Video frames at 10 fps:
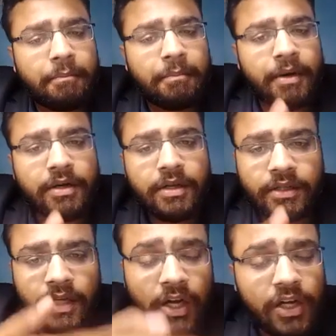
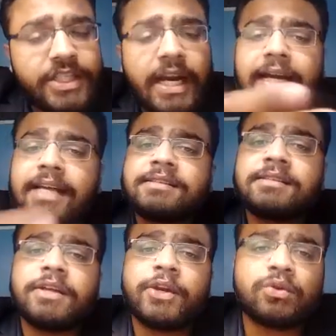the girl child is,
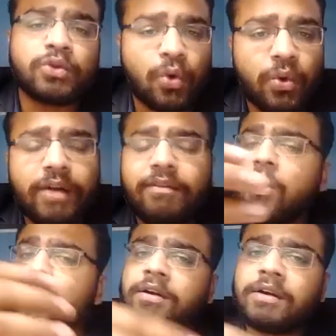thrown away,
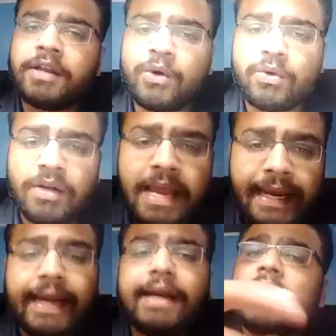or
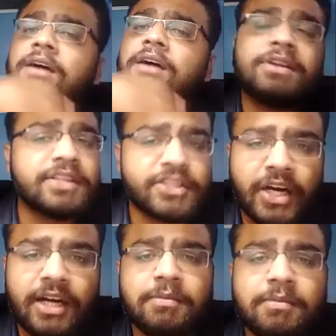killed after the
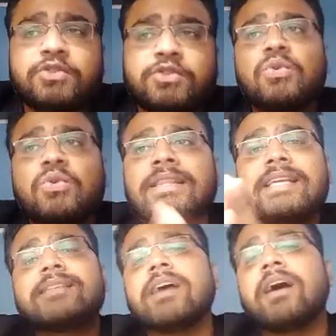childbirth. So
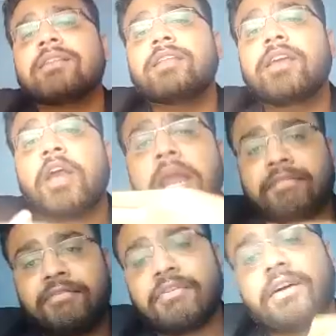these are the
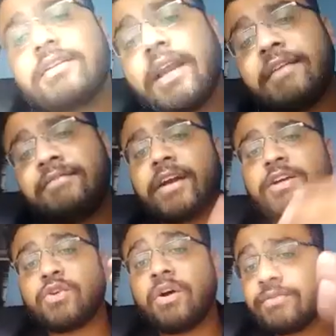further effects
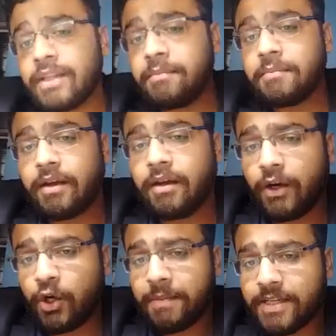of the
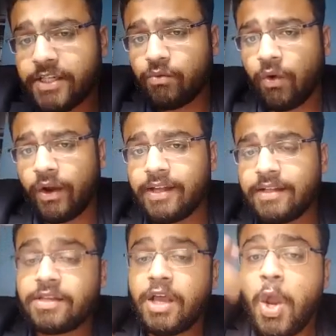domestic
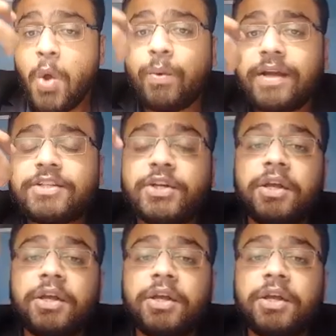violence, which